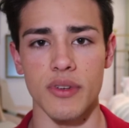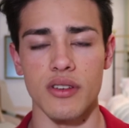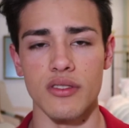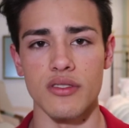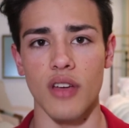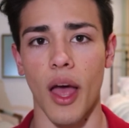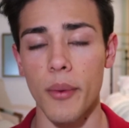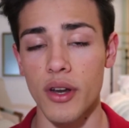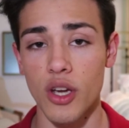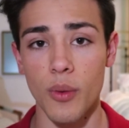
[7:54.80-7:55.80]
because I'm
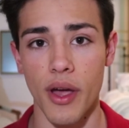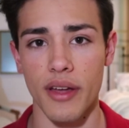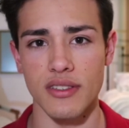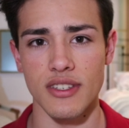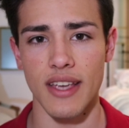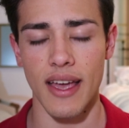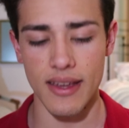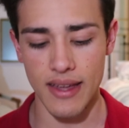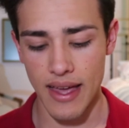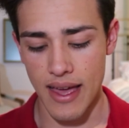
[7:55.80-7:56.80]
going to go out and
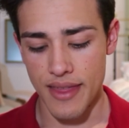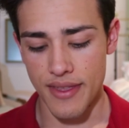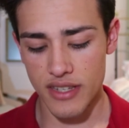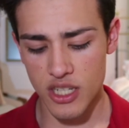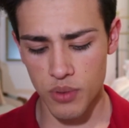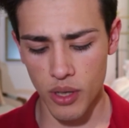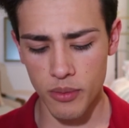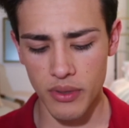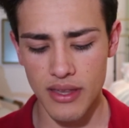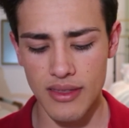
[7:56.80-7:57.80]
say this is
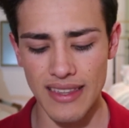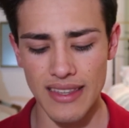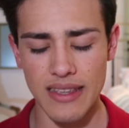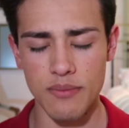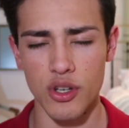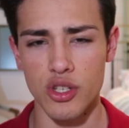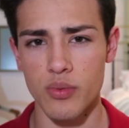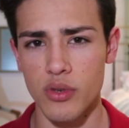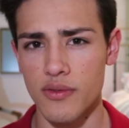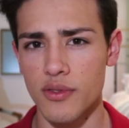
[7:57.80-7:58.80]
probably the most
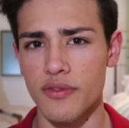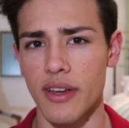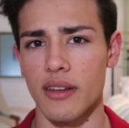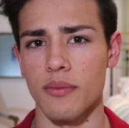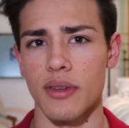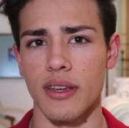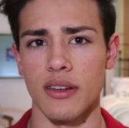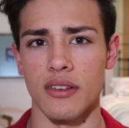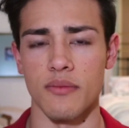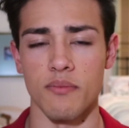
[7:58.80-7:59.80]
beautiful fountain
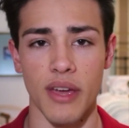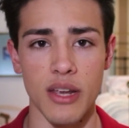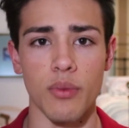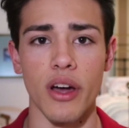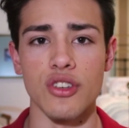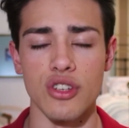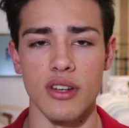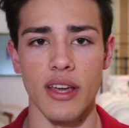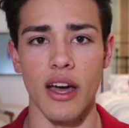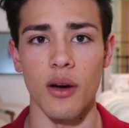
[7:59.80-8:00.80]
pen made by
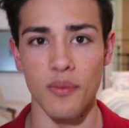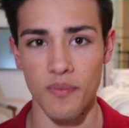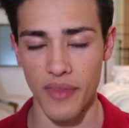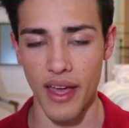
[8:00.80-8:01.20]
Jinhao